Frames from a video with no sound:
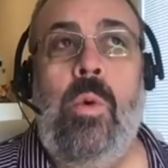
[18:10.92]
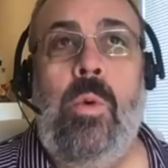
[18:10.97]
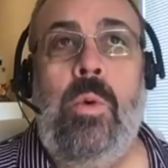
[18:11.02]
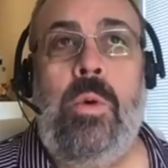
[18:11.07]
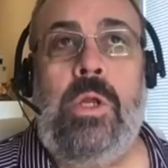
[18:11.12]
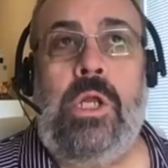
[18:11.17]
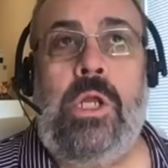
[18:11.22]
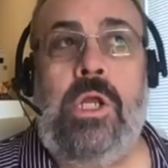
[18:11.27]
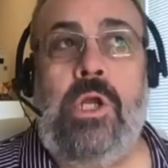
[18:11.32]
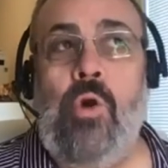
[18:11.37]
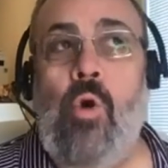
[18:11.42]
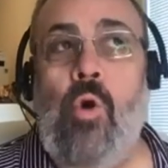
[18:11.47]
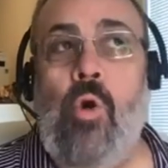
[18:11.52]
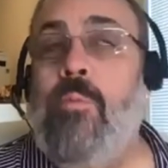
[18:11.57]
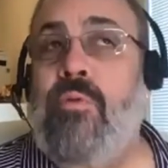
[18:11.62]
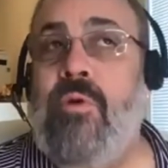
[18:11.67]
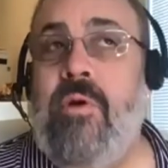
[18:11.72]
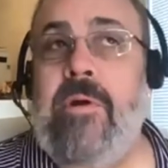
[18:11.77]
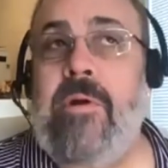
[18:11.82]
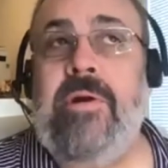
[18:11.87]

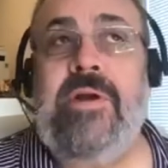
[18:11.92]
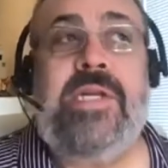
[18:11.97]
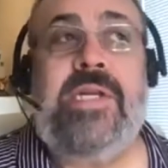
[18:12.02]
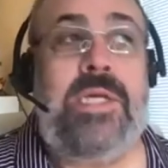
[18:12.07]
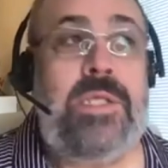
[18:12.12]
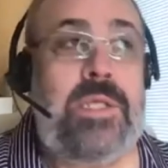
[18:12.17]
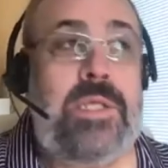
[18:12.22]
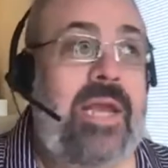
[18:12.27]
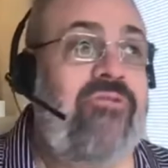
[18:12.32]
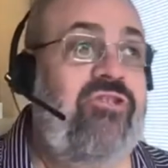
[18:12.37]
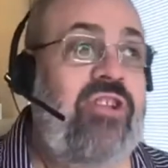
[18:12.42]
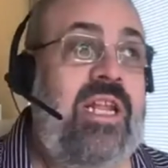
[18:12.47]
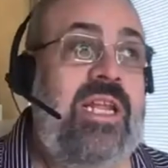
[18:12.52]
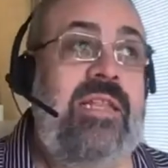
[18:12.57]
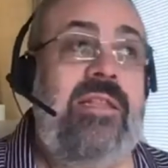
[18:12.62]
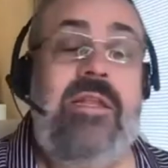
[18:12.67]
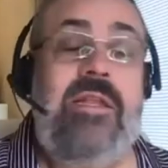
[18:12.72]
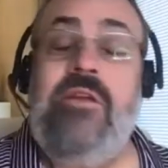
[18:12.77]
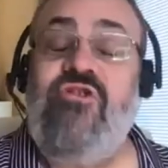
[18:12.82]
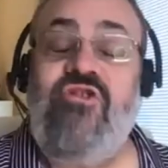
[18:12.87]
your priorities actually
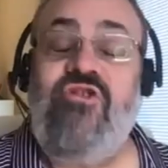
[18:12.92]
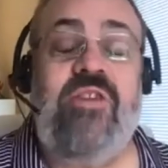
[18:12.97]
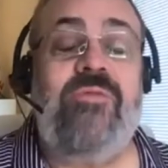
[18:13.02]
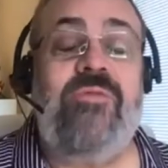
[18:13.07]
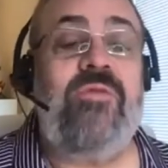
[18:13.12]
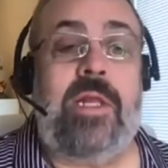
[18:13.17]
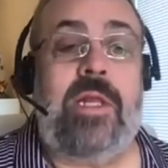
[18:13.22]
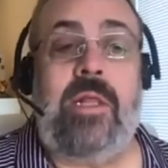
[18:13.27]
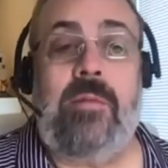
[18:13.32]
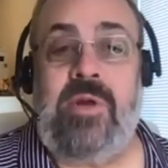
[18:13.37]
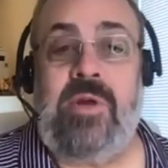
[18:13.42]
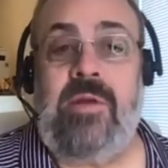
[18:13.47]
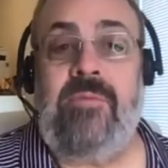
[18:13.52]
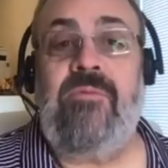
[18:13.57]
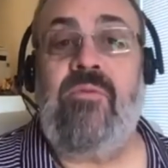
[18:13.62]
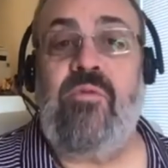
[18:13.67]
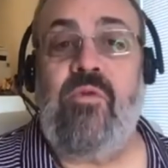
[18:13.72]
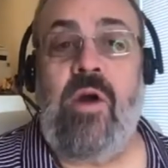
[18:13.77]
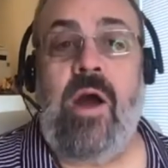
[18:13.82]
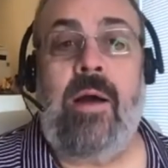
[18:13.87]
did shift a little bit
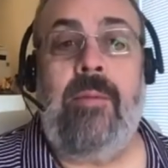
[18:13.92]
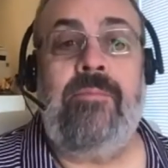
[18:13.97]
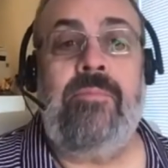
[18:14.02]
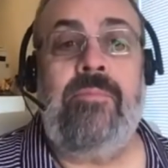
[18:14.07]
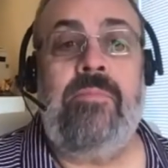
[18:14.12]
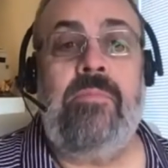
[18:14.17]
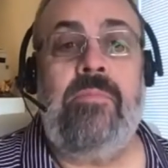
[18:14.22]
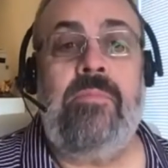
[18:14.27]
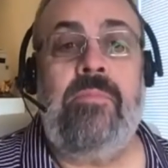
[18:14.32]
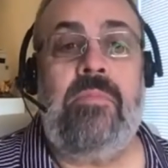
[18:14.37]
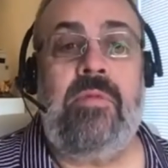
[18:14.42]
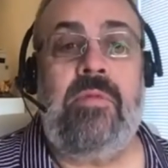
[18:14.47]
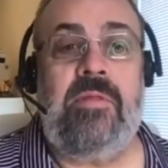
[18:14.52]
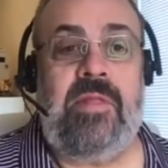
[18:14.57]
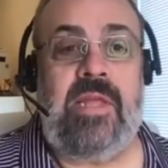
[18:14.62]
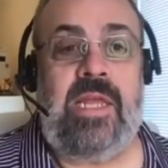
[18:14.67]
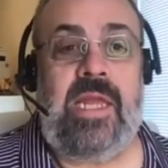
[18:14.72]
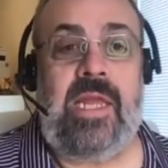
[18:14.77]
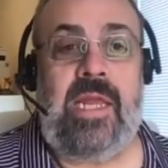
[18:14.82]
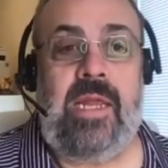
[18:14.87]
from
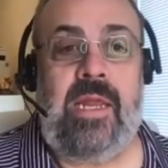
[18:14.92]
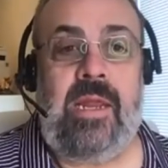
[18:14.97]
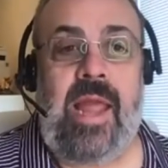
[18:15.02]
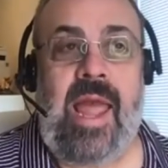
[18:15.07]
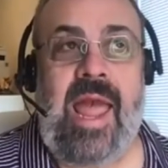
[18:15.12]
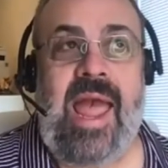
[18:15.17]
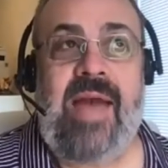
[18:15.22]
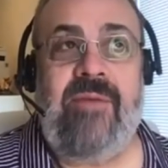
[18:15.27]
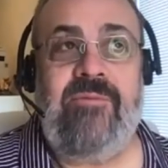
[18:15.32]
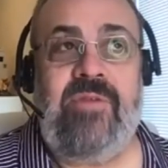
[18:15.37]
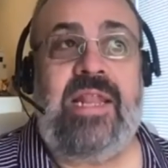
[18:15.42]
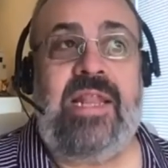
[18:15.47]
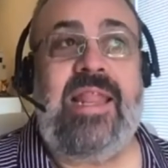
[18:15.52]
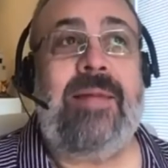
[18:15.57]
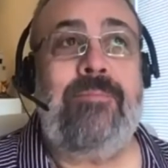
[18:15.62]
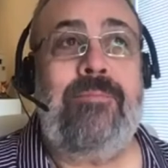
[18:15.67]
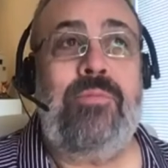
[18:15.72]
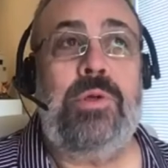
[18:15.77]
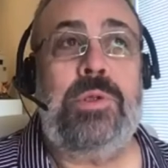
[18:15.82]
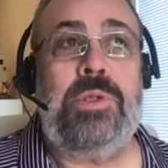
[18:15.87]
having
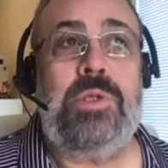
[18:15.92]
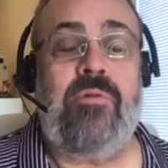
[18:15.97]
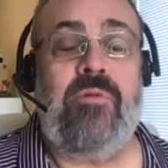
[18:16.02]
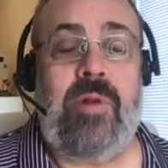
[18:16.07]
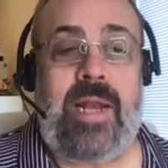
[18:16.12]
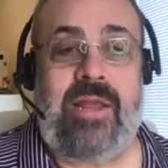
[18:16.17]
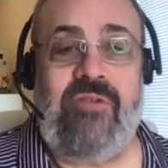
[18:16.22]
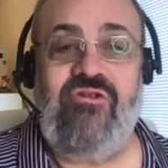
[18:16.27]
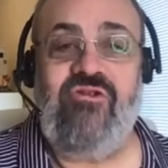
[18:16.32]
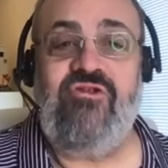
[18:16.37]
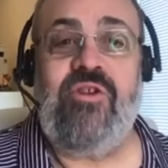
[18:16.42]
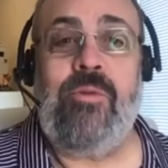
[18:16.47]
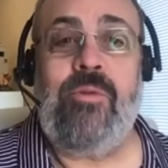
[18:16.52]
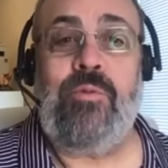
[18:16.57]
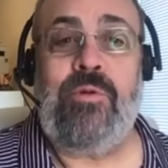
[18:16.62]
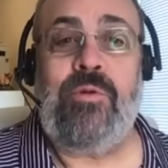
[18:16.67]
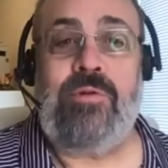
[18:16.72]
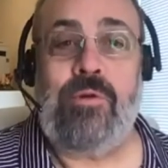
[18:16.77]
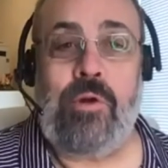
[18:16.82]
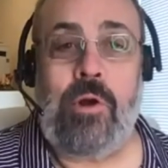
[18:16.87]
that personal
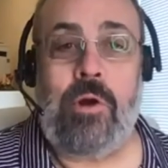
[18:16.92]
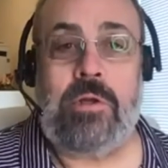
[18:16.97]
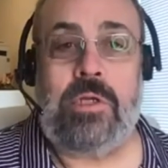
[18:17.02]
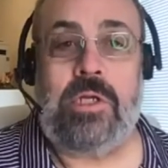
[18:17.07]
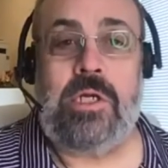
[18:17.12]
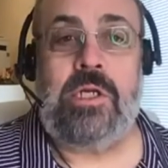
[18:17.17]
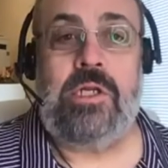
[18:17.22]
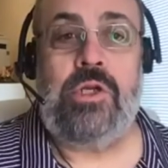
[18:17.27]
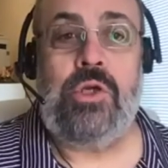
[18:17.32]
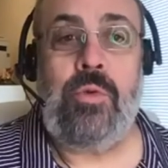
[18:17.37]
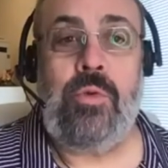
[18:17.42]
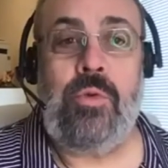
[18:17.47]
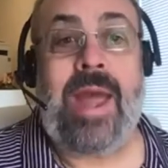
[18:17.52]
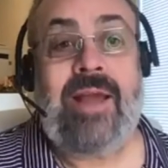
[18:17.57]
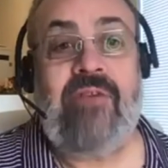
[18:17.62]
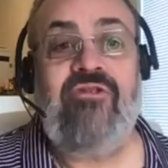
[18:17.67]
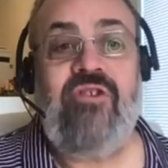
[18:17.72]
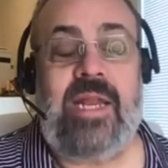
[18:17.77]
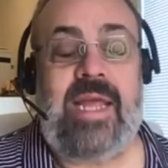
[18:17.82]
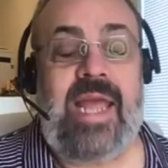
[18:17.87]
relationship with your doctor to
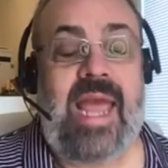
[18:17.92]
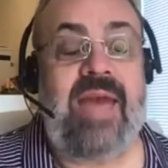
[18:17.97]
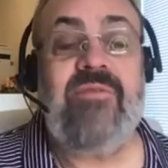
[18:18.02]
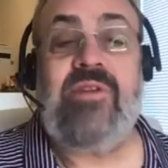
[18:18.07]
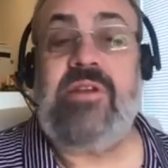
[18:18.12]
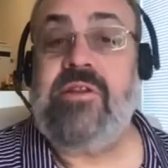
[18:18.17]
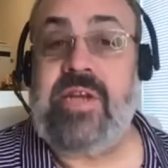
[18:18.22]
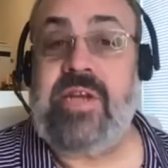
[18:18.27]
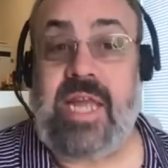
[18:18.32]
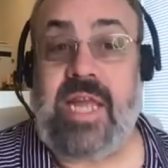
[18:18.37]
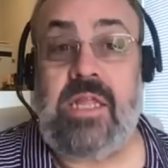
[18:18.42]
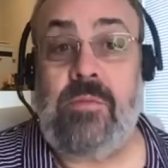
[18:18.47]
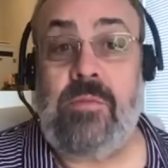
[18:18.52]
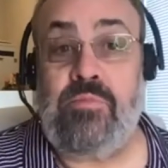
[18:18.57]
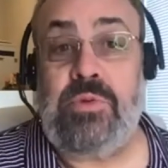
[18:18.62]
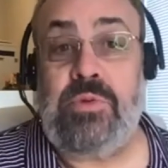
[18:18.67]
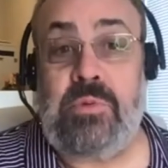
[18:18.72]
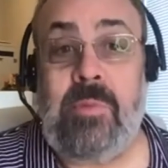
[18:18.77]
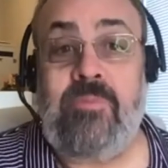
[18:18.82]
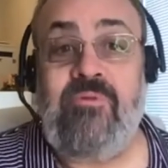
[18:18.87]
actually having to get the
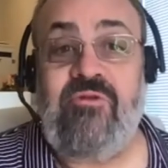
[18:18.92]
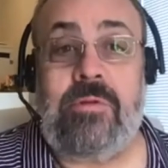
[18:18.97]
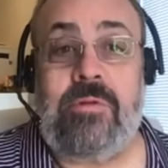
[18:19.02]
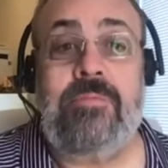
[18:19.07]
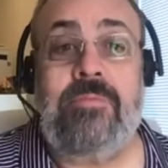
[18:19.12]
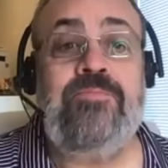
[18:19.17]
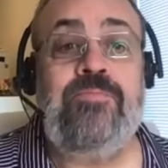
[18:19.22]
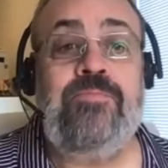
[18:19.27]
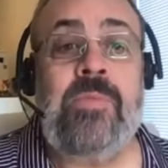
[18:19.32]
prescription.